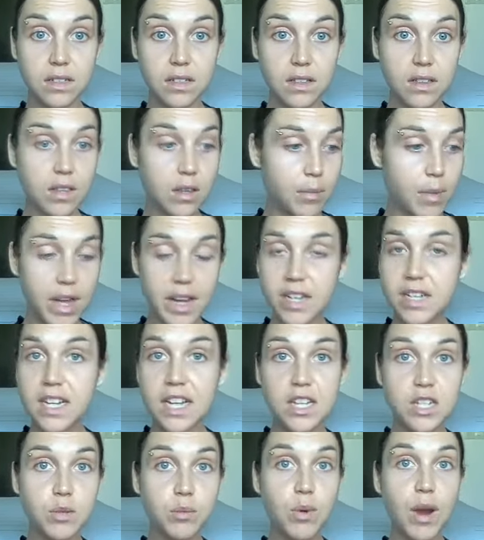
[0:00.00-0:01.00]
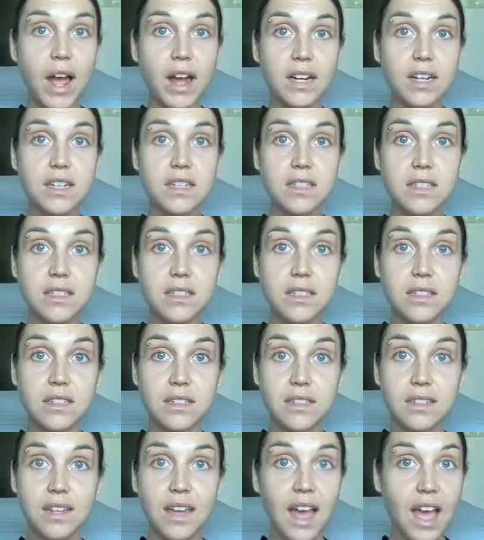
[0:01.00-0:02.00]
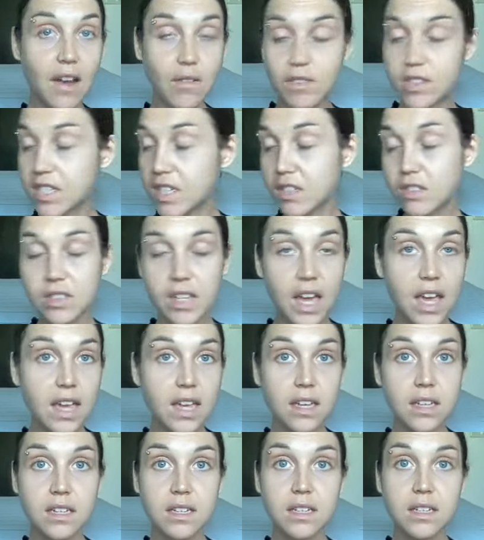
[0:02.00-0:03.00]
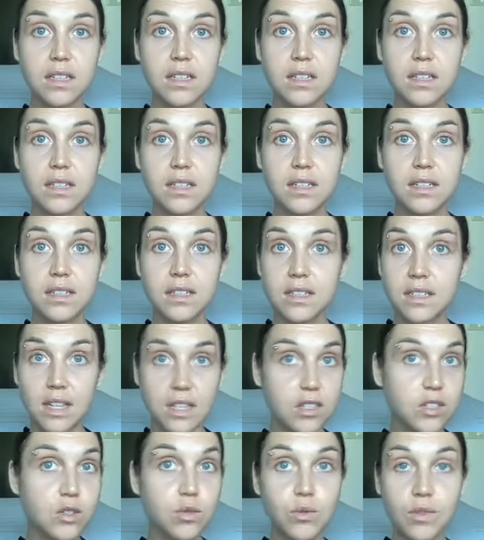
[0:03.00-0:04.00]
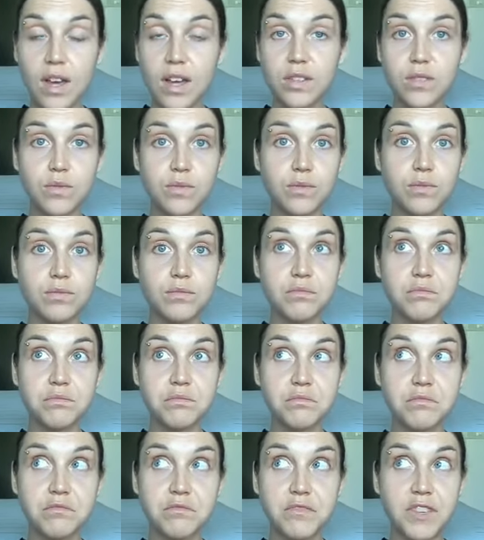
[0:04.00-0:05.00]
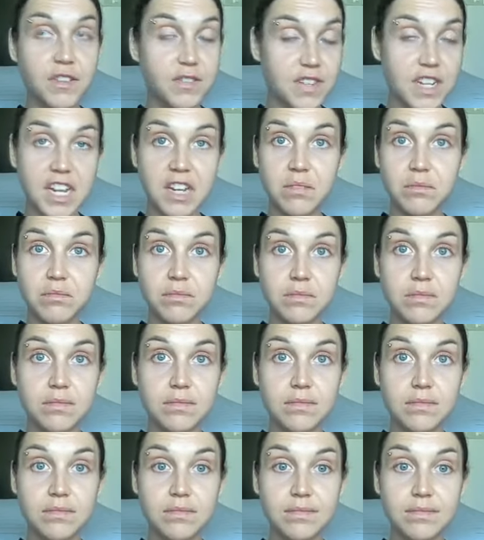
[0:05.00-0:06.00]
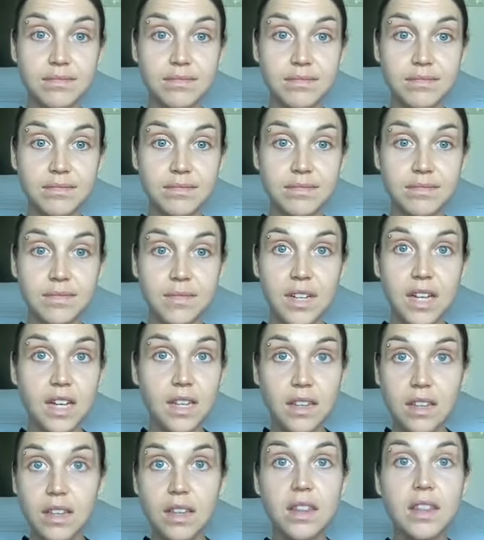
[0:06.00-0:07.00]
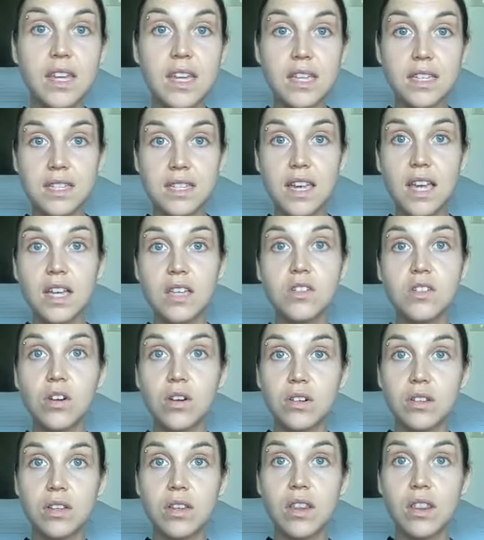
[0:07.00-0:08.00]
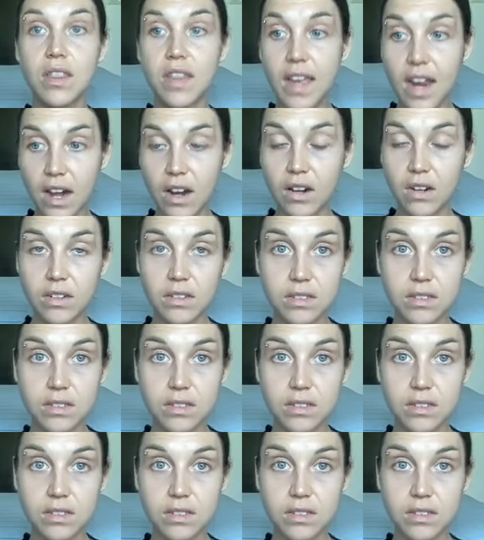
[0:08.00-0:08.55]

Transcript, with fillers: The meditation practice every single day since 2015. It, these things are there.